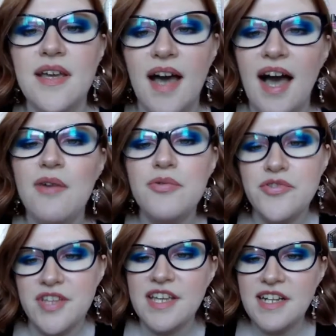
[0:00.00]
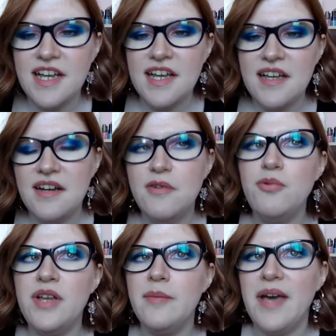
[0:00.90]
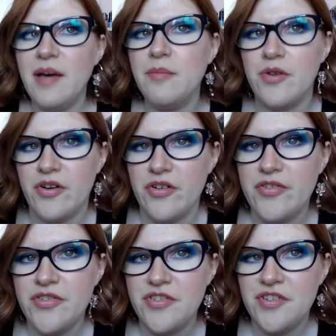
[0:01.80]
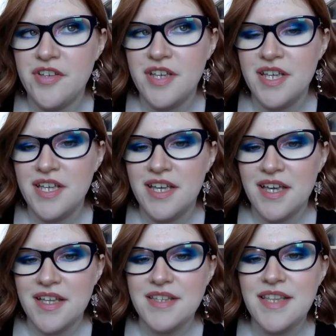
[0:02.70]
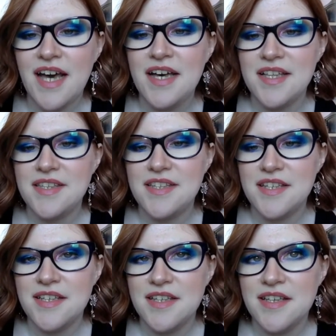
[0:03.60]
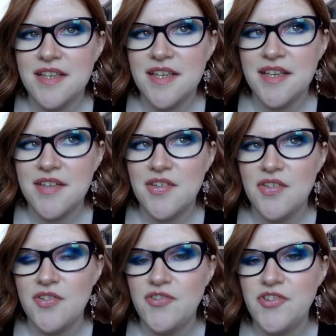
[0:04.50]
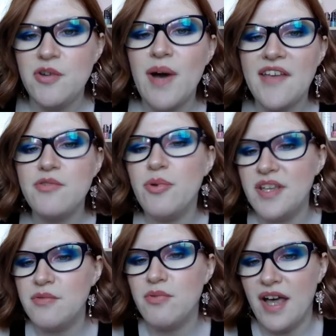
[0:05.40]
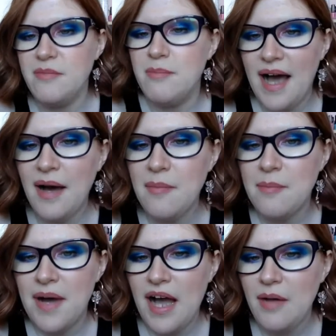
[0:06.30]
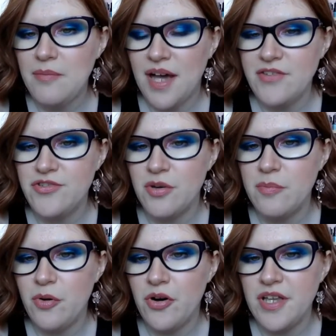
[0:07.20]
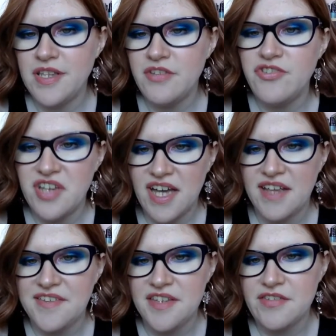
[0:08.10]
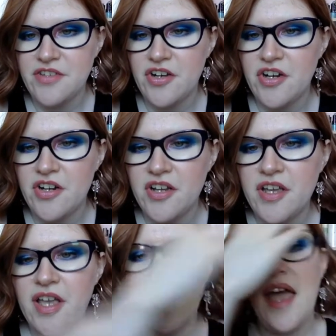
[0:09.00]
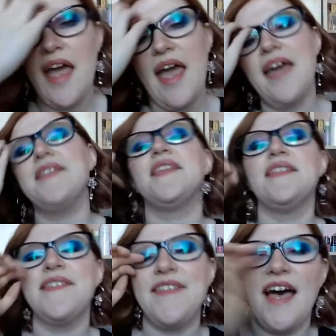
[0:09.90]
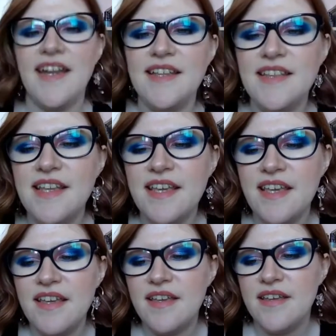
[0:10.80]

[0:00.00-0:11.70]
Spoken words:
Agustina remembers that she was with one mom at some point, and she had a sister, and then suddenly